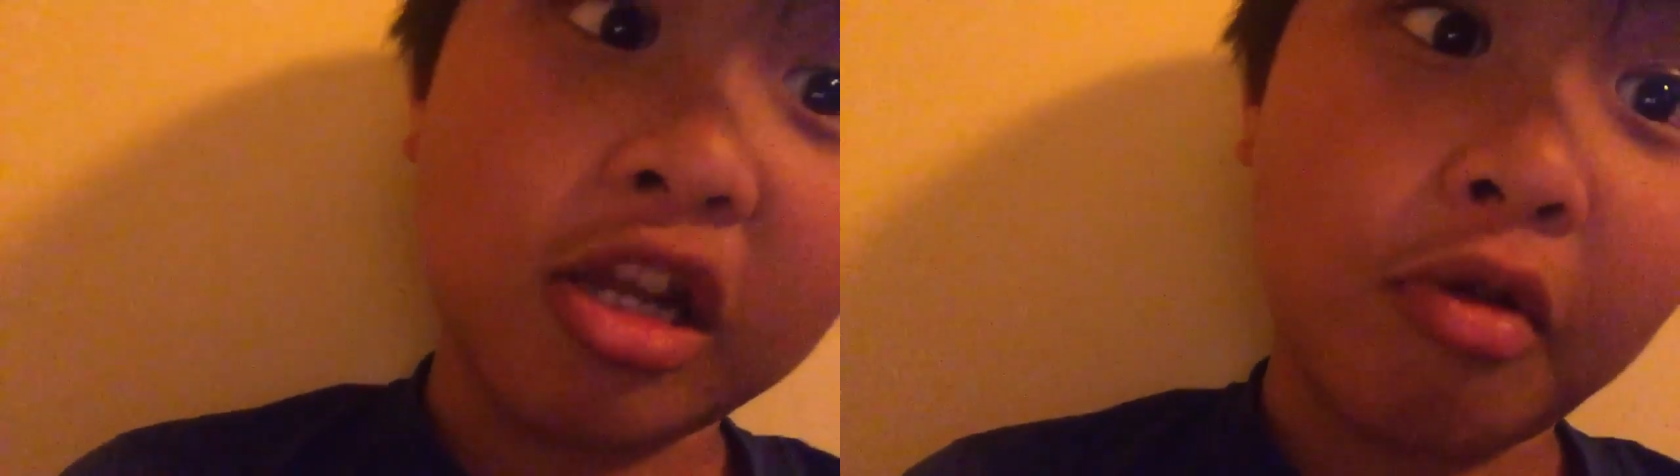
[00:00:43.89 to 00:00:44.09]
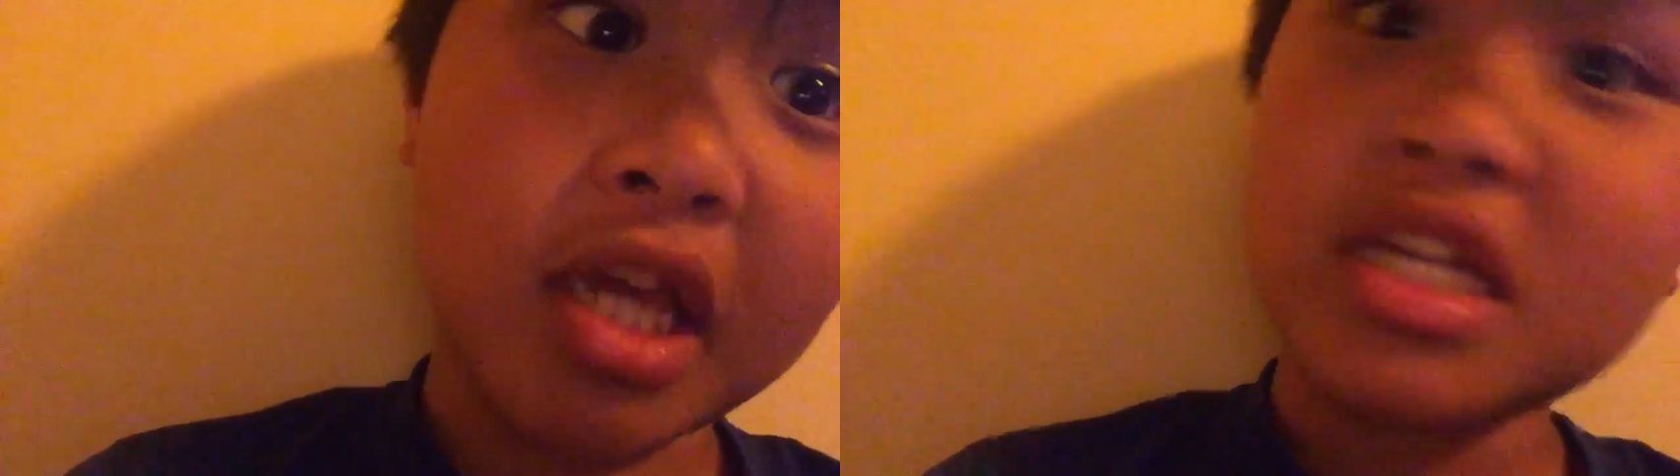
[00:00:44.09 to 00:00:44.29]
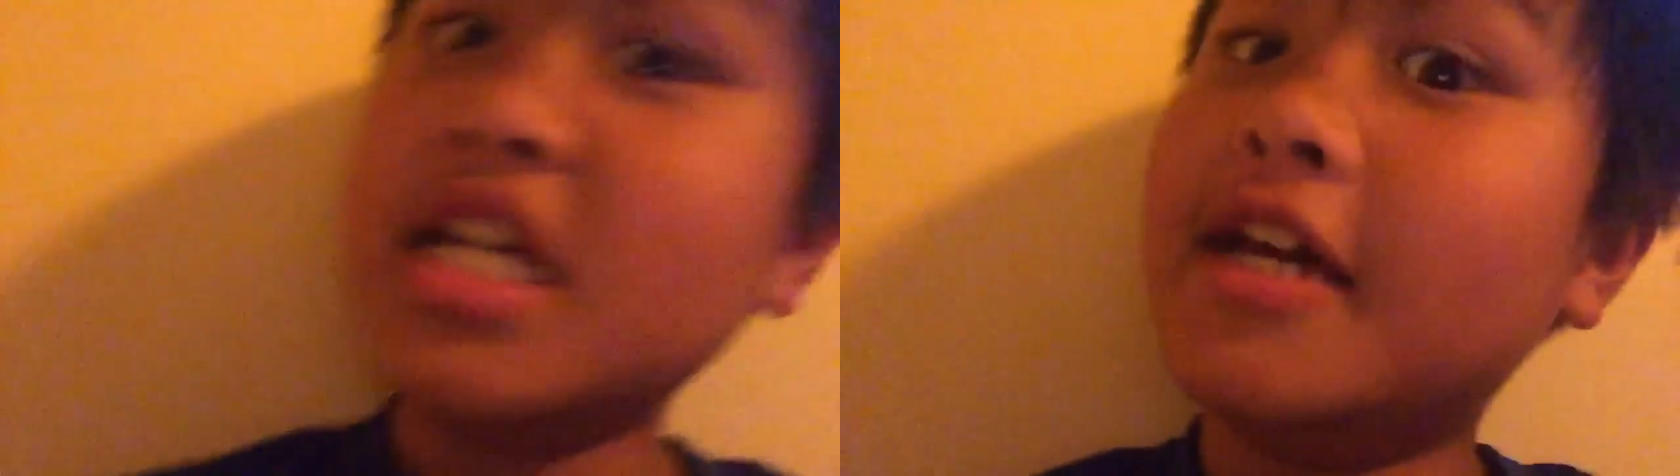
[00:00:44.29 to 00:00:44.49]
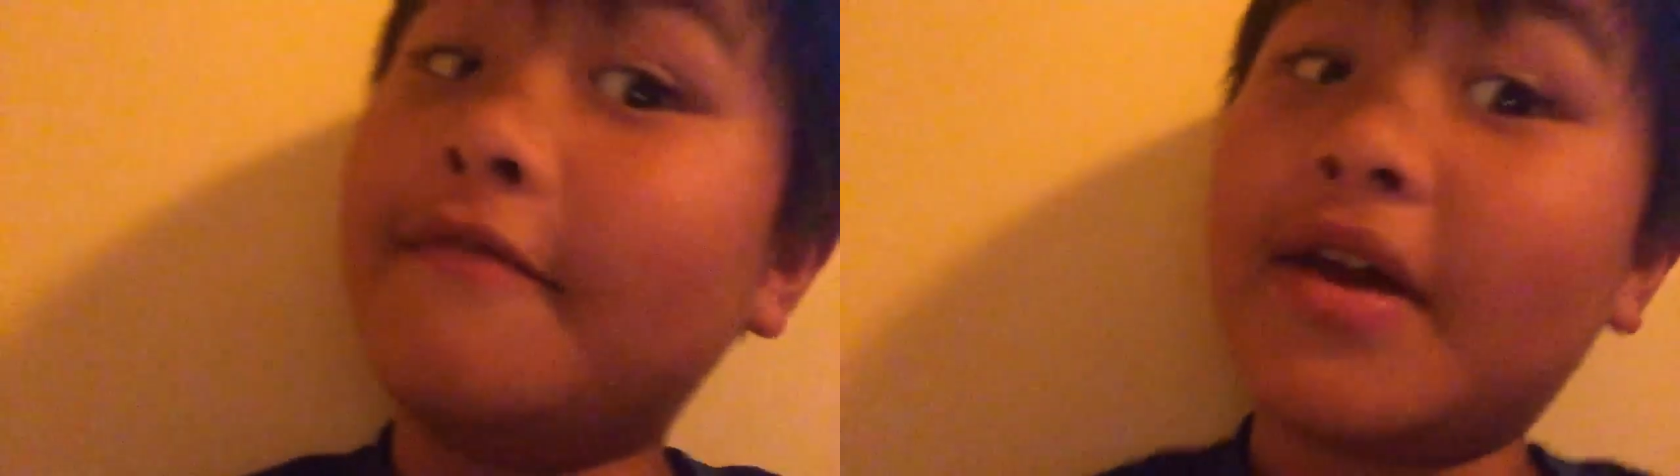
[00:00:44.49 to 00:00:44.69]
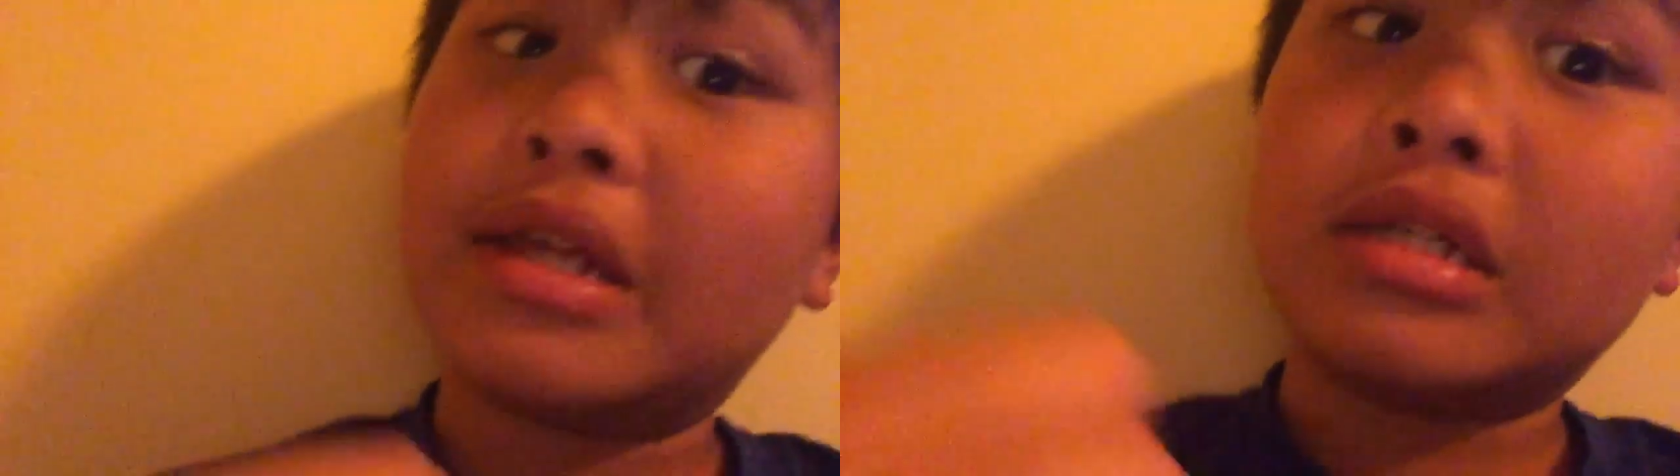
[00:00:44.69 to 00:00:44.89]
away.
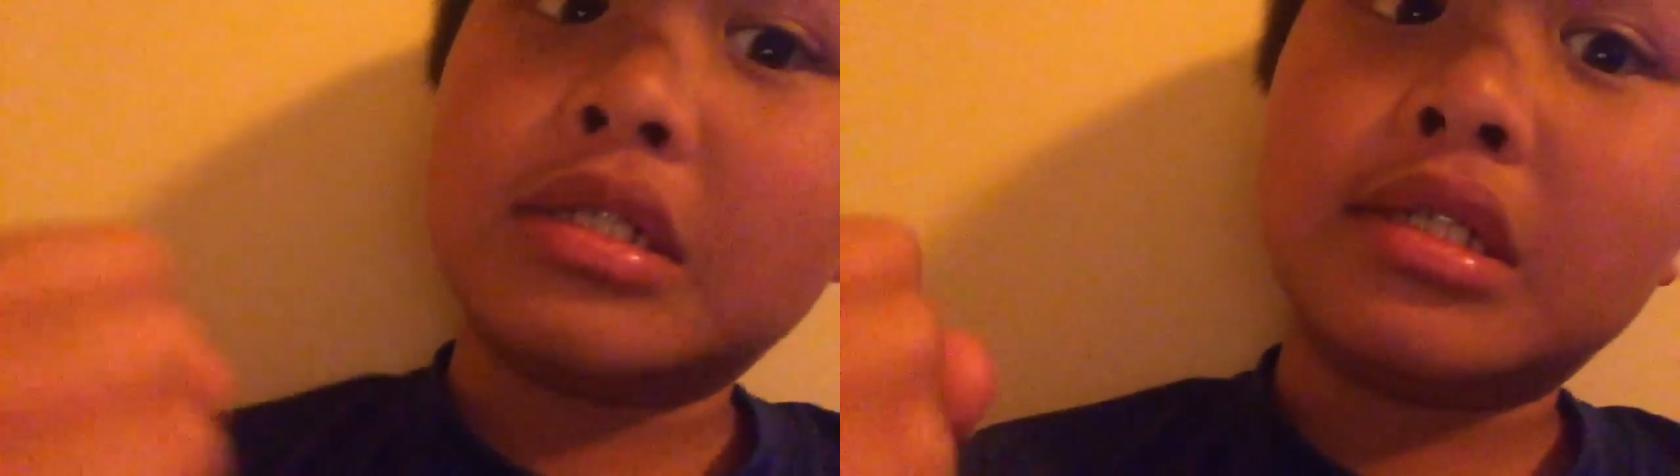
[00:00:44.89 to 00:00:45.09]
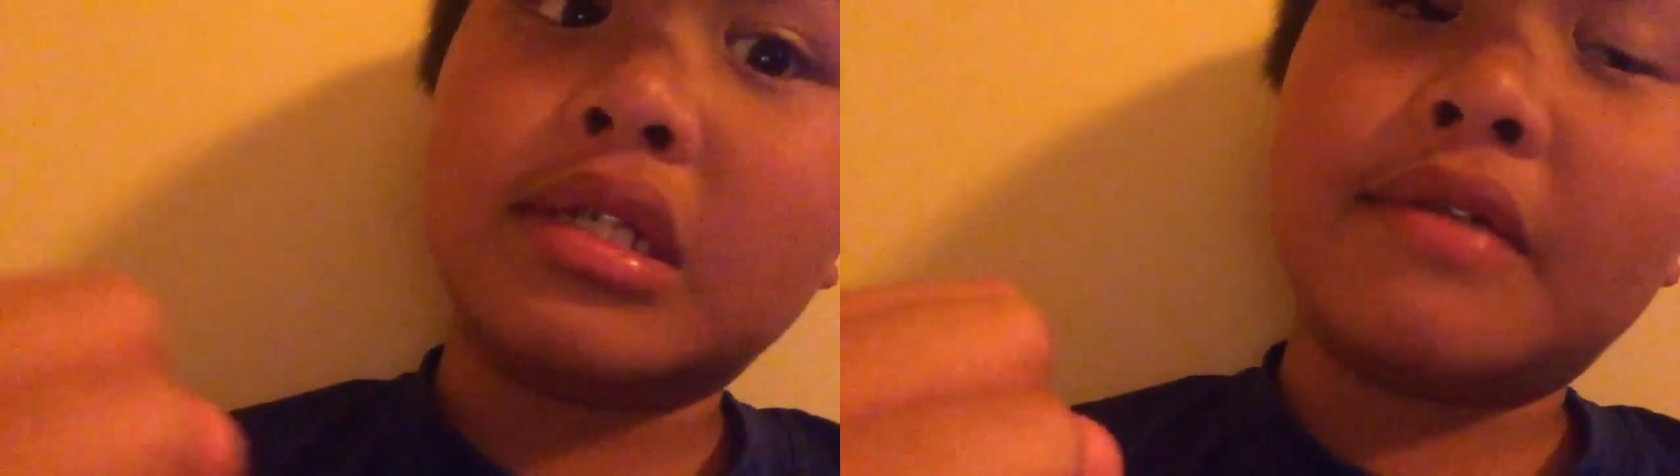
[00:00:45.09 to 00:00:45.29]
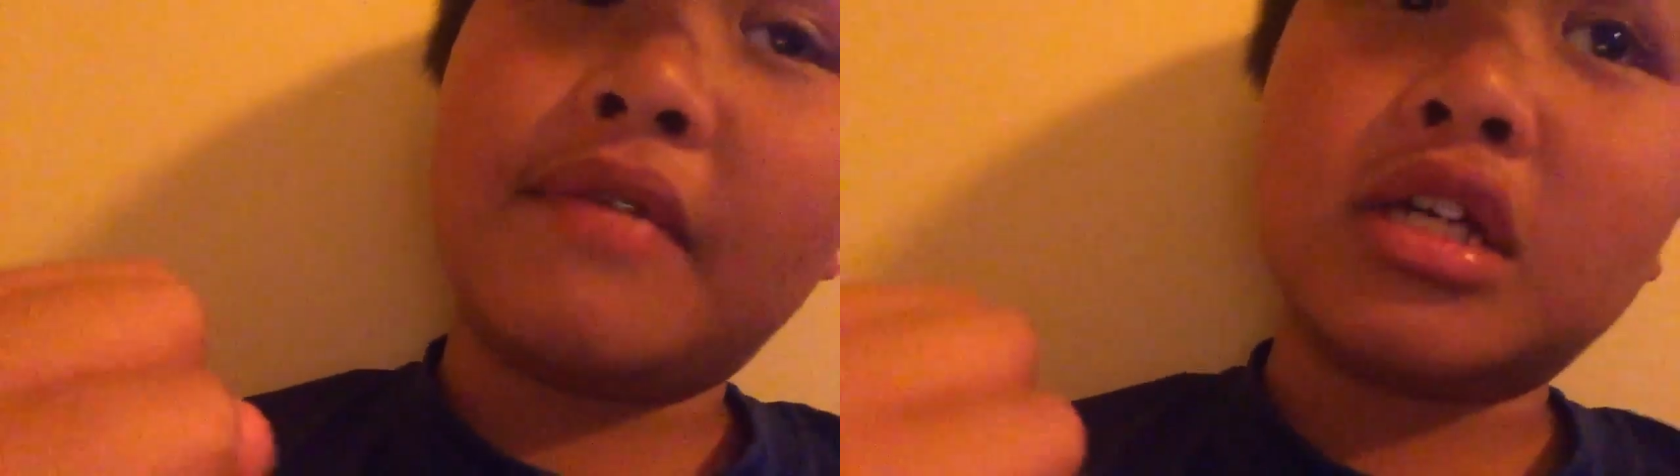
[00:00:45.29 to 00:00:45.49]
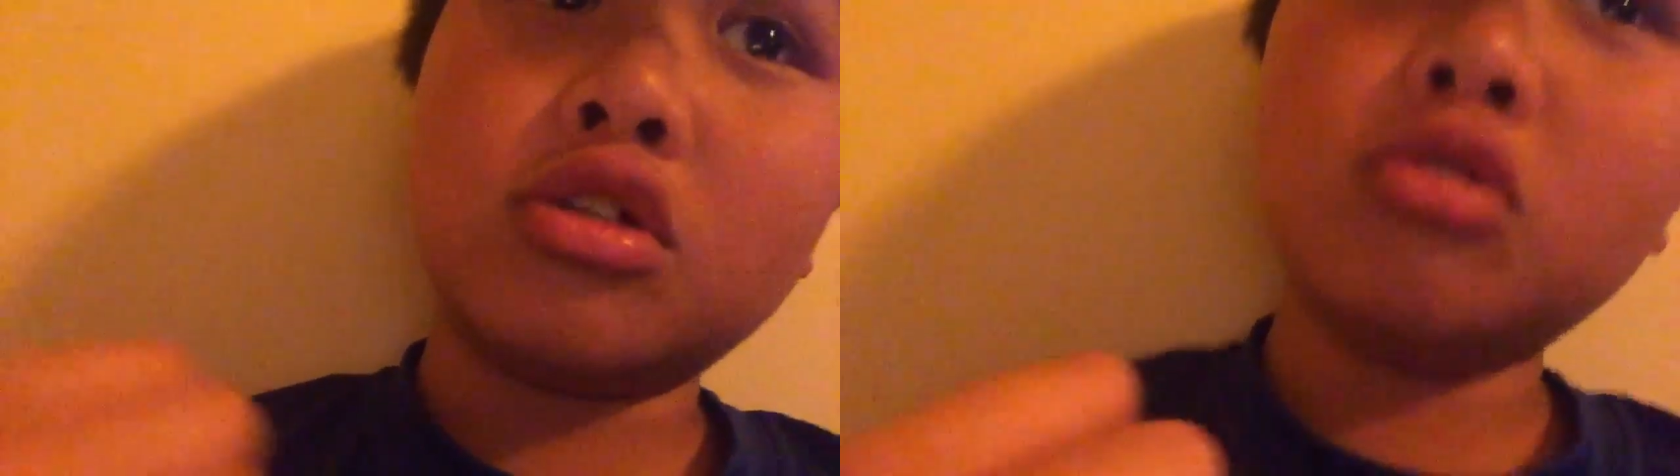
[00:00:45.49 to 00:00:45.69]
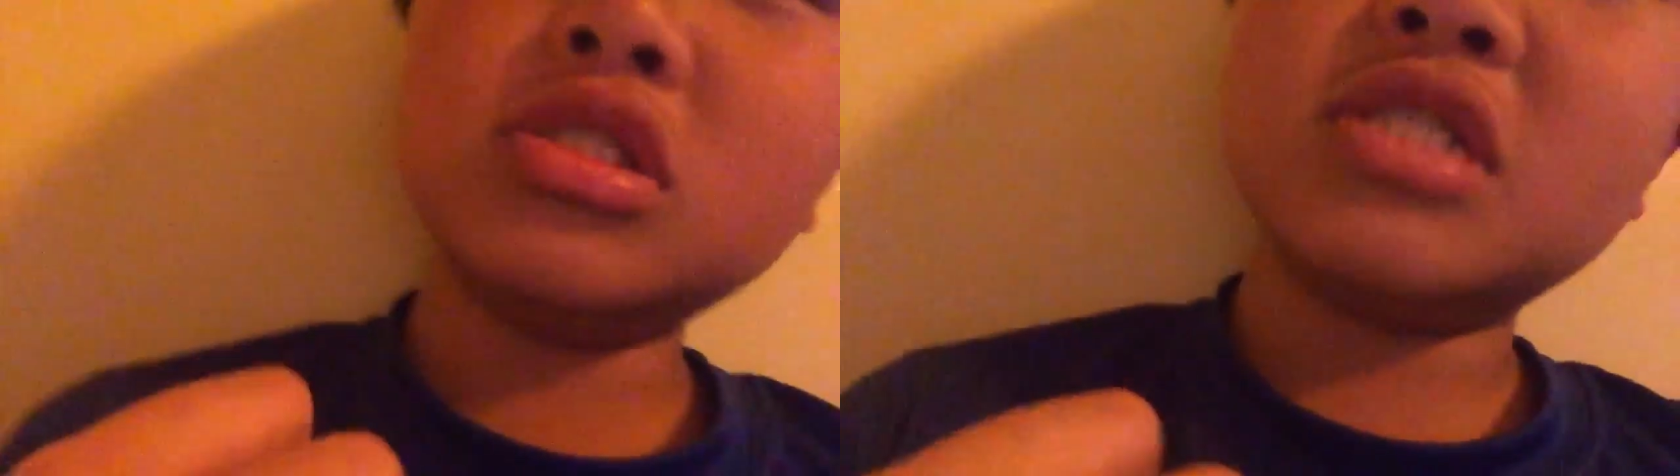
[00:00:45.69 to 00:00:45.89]
If I
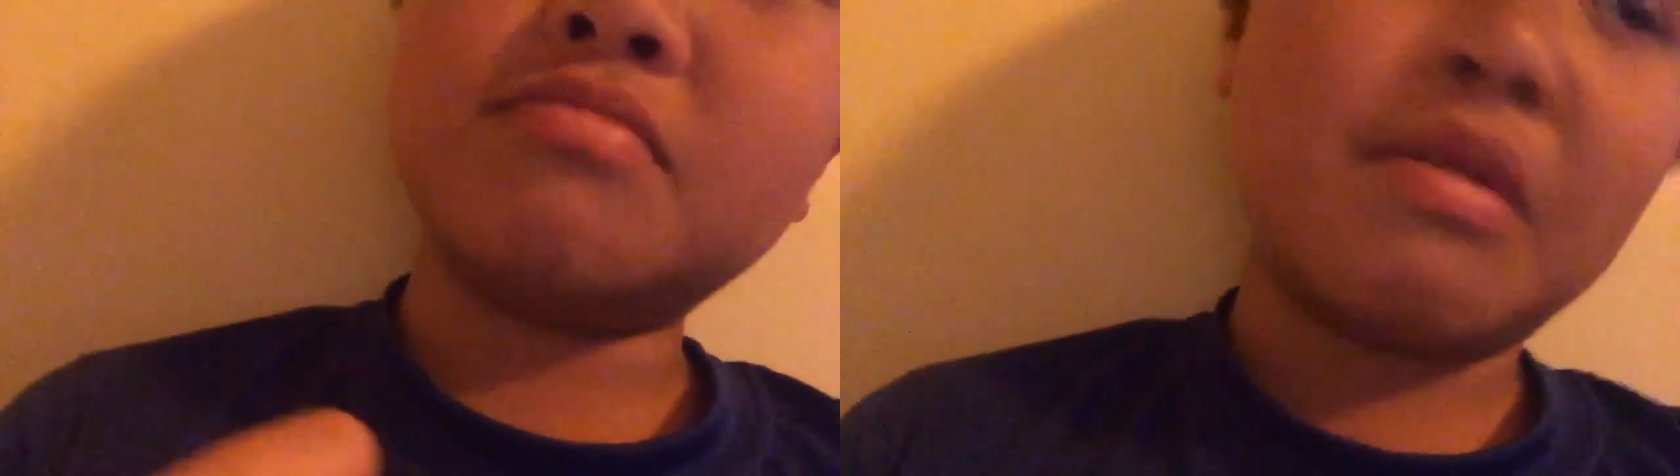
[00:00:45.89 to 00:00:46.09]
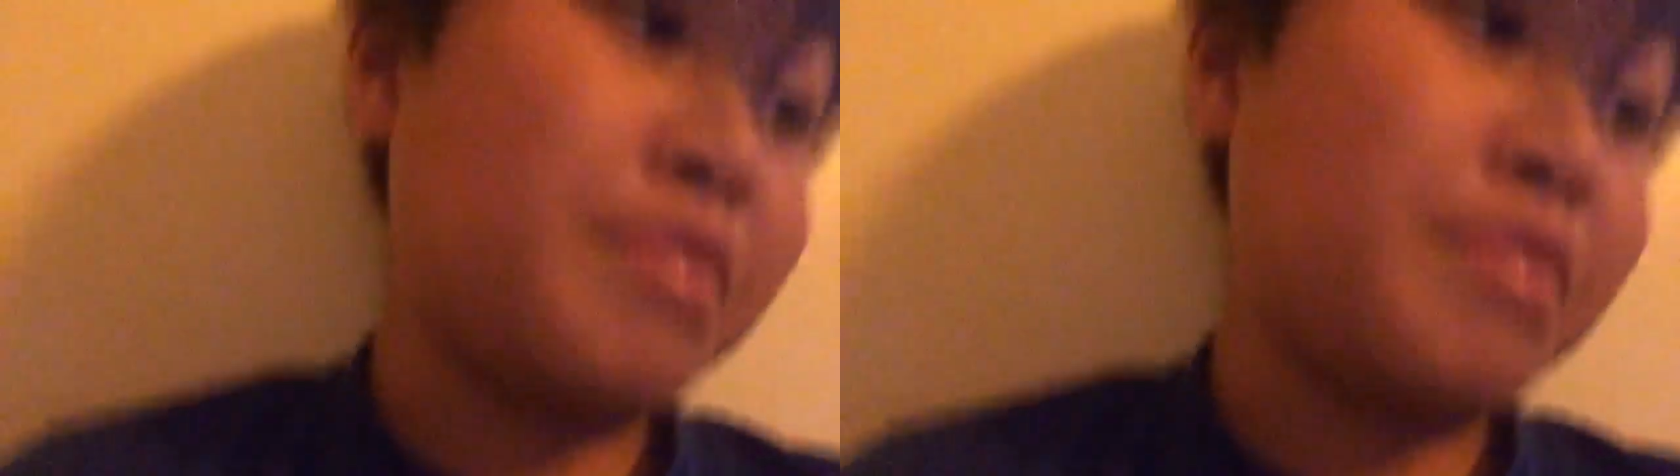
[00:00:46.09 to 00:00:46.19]
don't, my